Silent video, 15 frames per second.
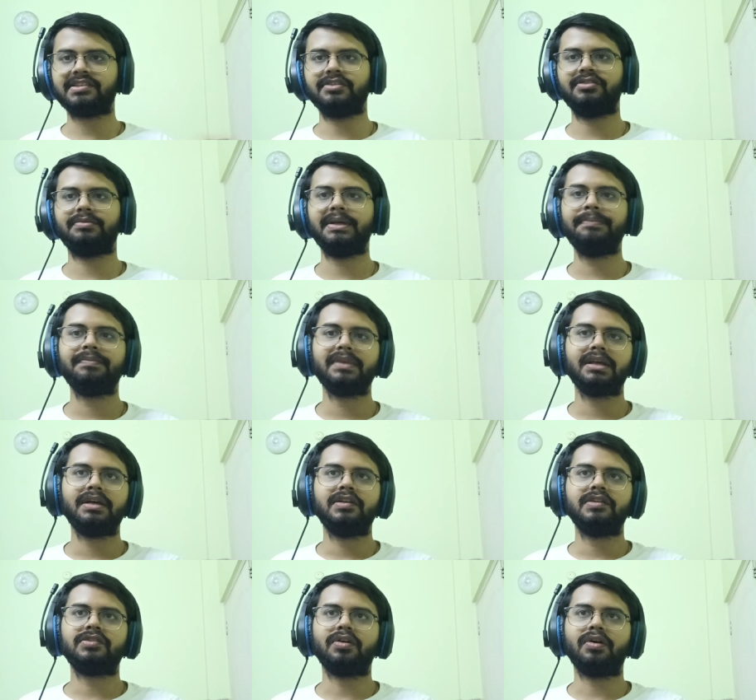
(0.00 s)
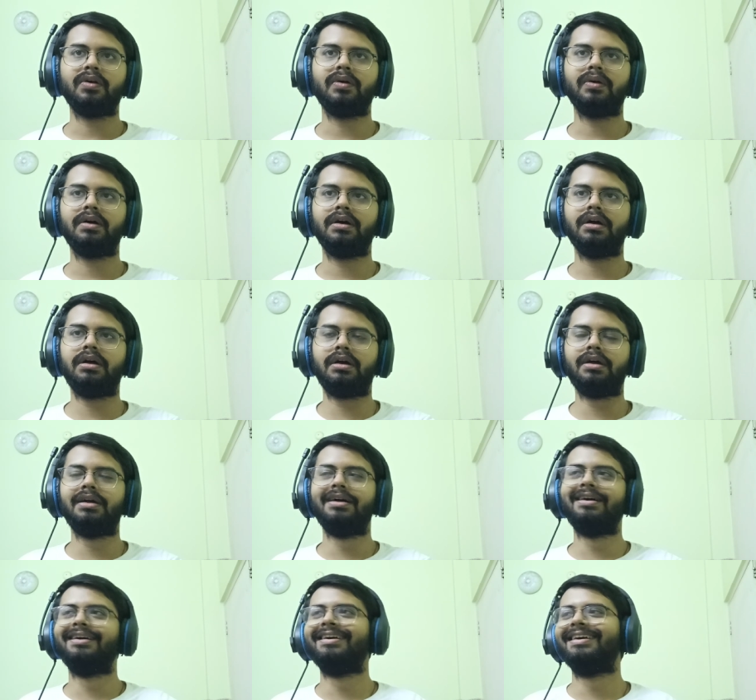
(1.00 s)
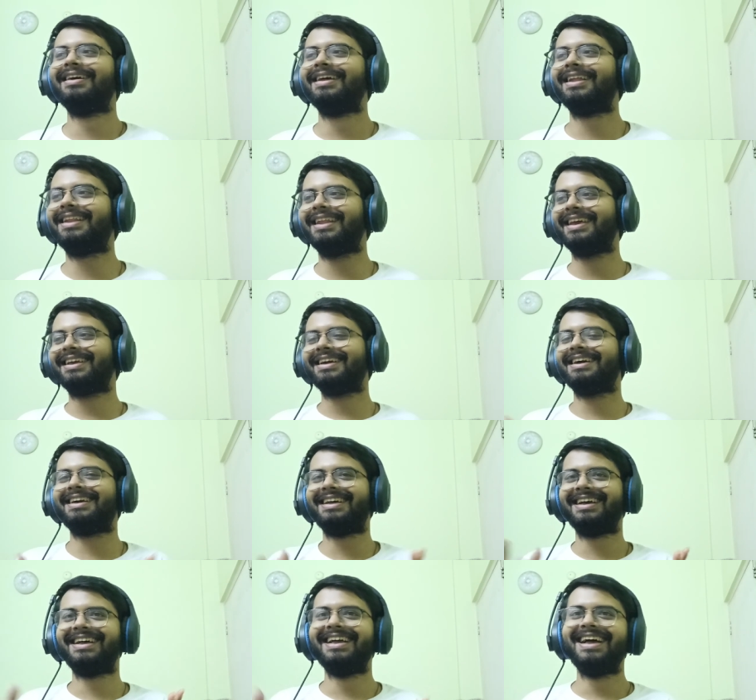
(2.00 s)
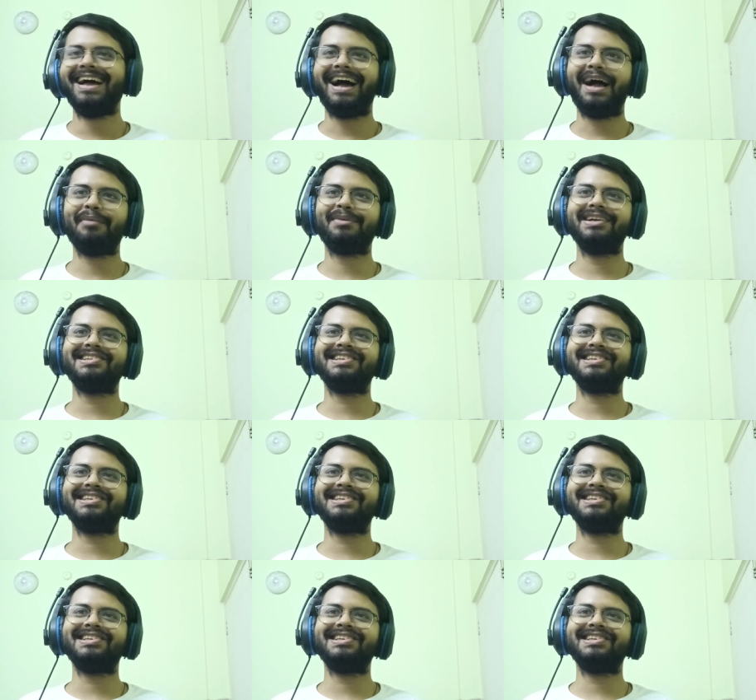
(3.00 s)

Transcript: excuse me. So like I'm